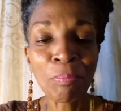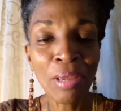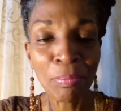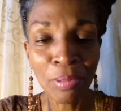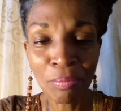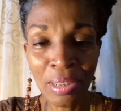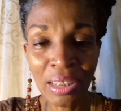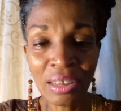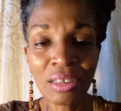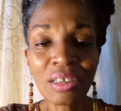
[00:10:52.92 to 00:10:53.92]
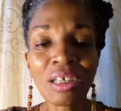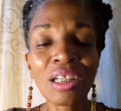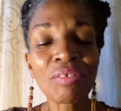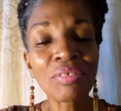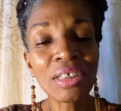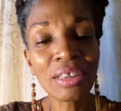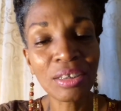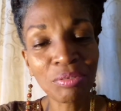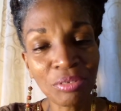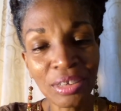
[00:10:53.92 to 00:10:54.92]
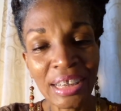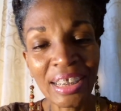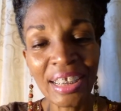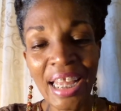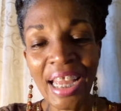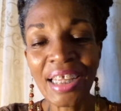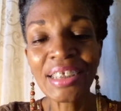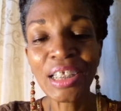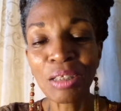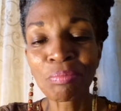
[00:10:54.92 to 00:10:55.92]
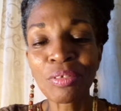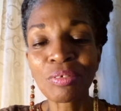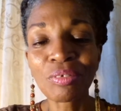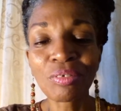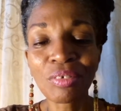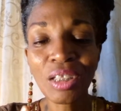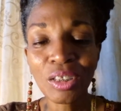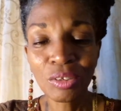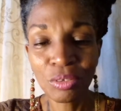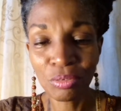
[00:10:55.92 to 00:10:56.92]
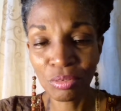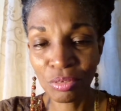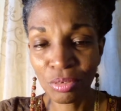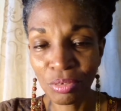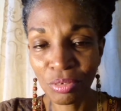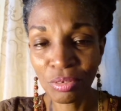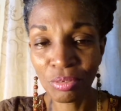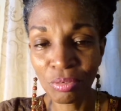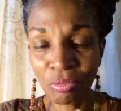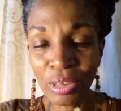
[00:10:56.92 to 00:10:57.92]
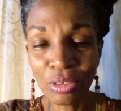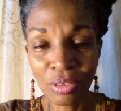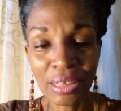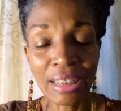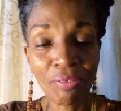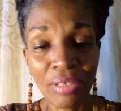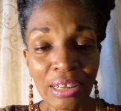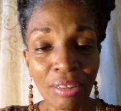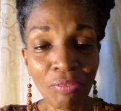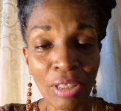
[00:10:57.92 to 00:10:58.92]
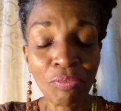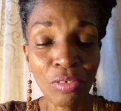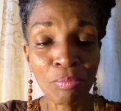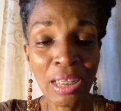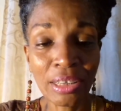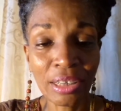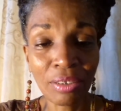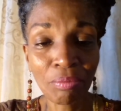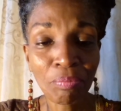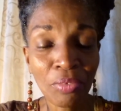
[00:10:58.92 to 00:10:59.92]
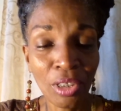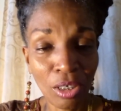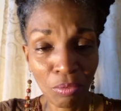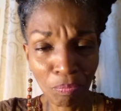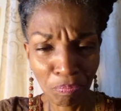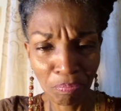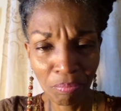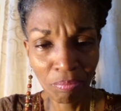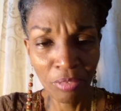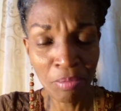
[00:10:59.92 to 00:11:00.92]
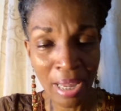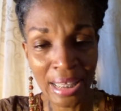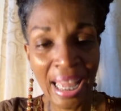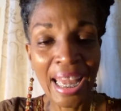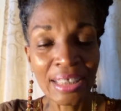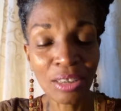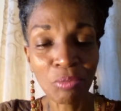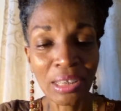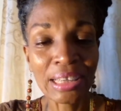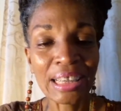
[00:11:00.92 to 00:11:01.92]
peppermint, all of these foods in your diet help to reduce the effects of inflammation. Now, you might ask, what